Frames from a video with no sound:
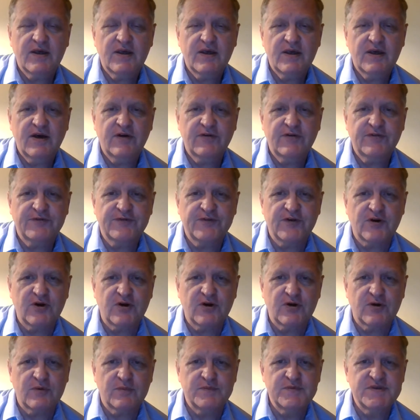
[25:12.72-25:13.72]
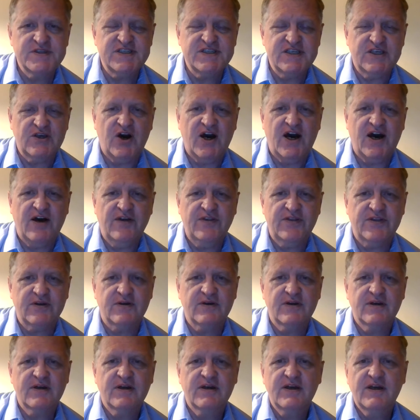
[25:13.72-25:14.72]
Affirms the
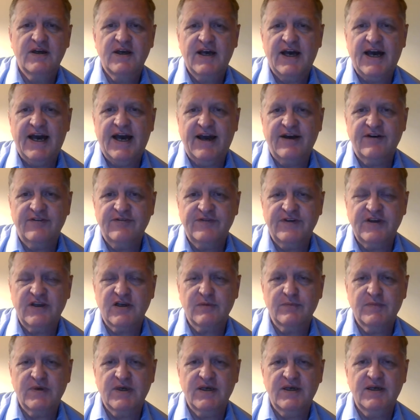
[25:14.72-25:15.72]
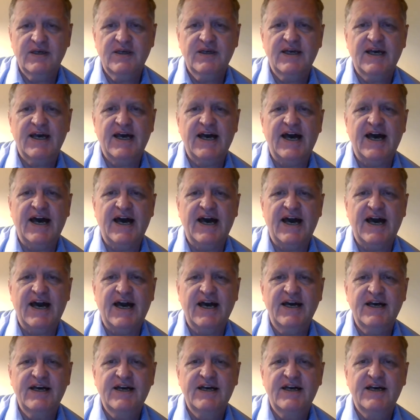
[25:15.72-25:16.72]
author. Afirma
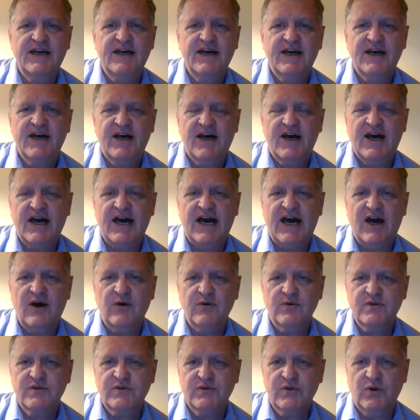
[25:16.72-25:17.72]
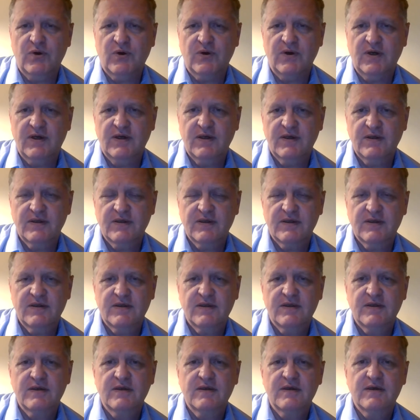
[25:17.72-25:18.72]
a autora.
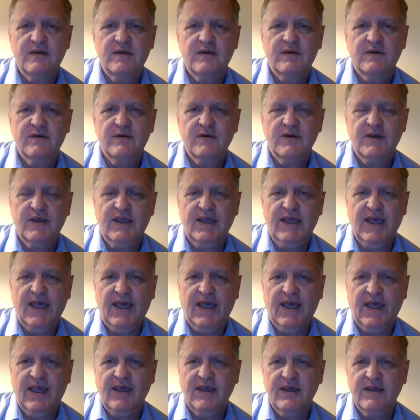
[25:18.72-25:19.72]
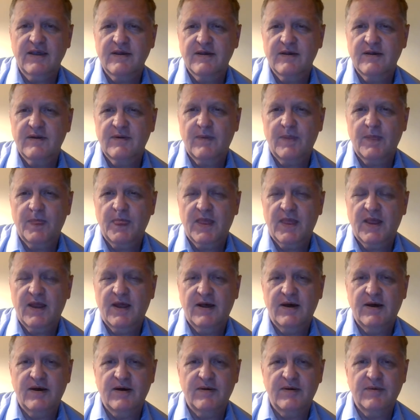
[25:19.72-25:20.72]
Okay.
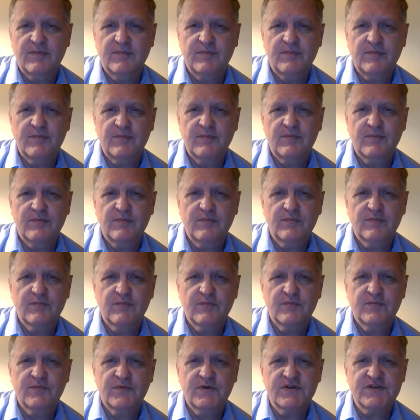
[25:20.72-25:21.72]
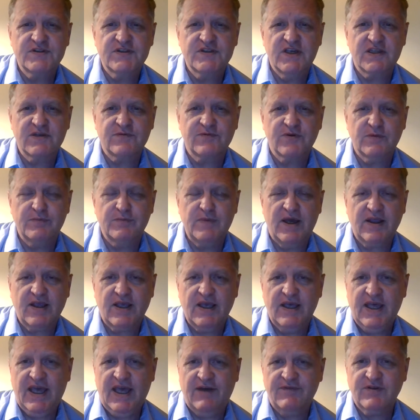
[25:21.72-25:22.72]
There's another verb I
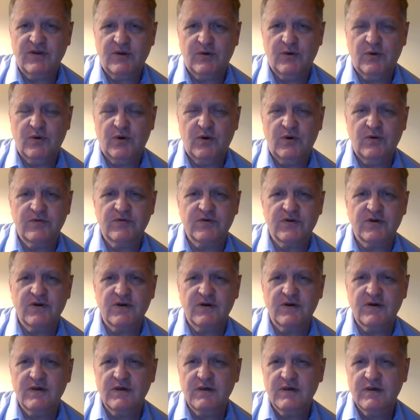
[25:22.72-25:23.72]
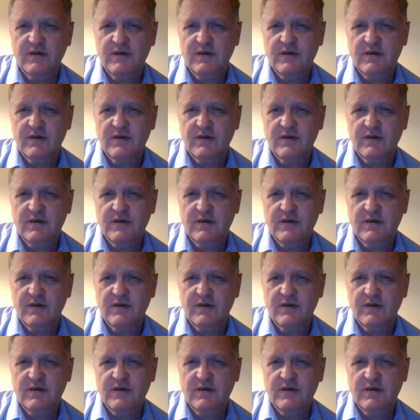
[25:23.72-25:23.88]
have to go over.